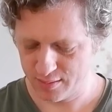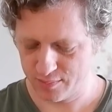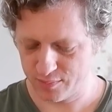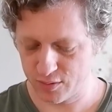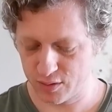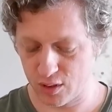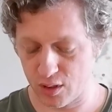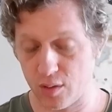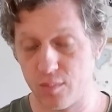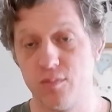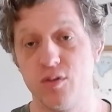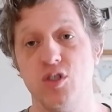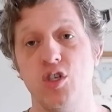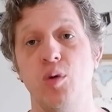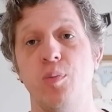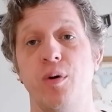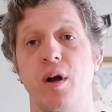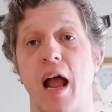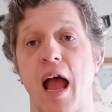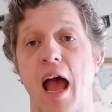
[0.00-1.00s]
So
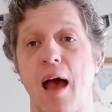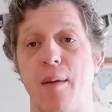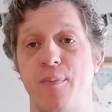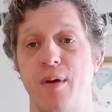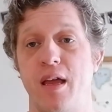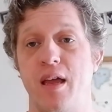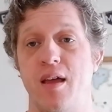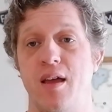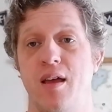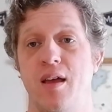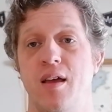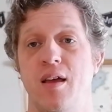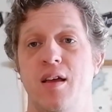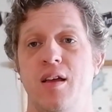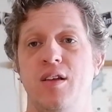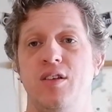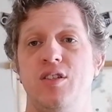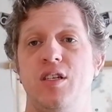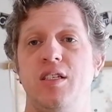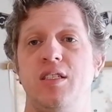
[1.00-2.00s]
super happy.
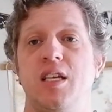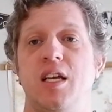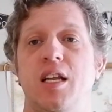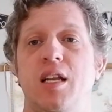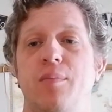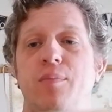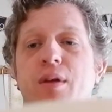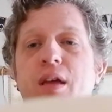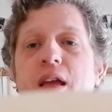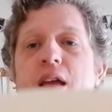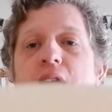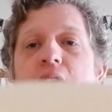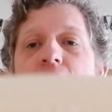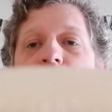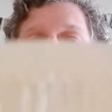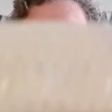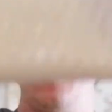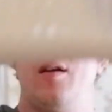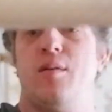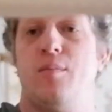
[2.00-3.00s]
She's gonna
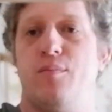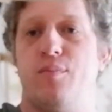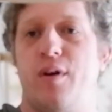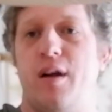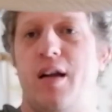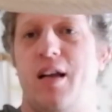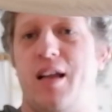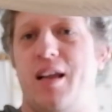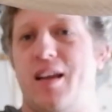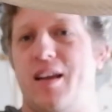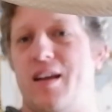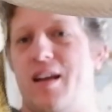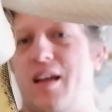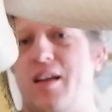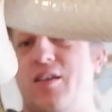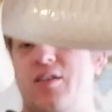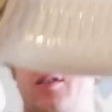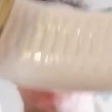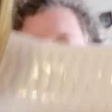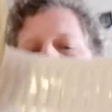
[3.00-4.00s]
be breeding
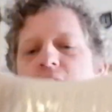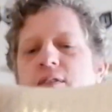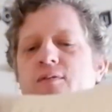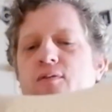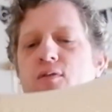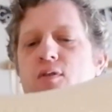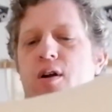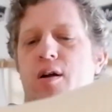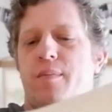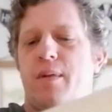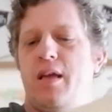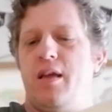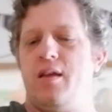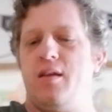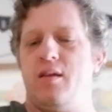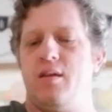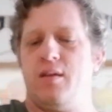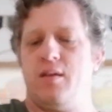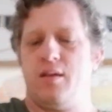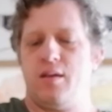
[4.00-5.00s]
next year for me.